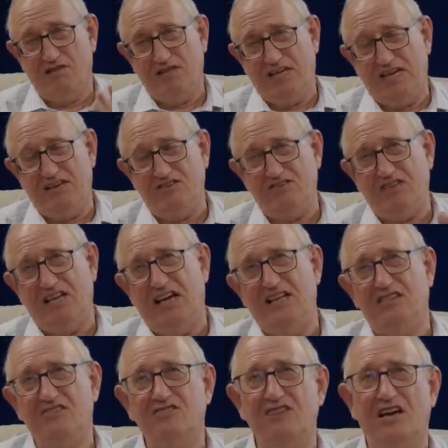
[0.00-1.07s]
that is the
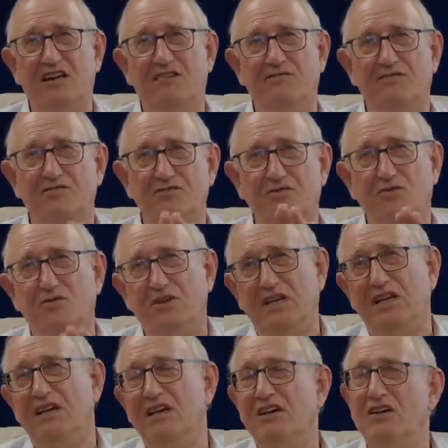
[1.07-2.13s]
other side of the story.